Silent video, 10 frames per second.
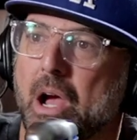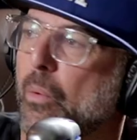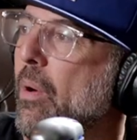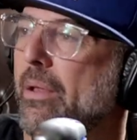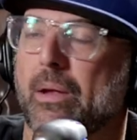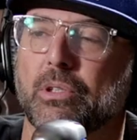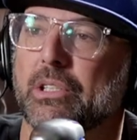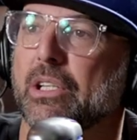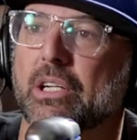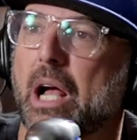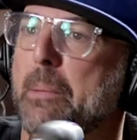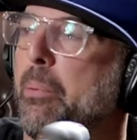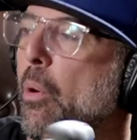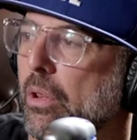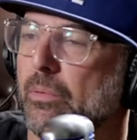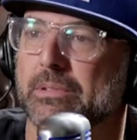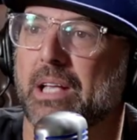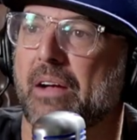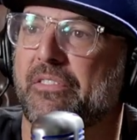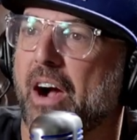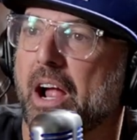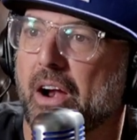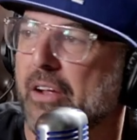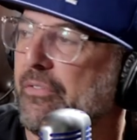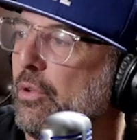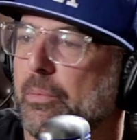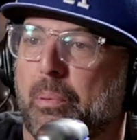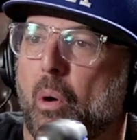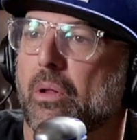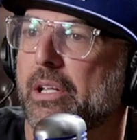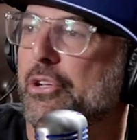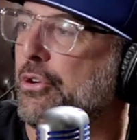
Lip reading: When it would look like Portland was on fire, I flew to Portland.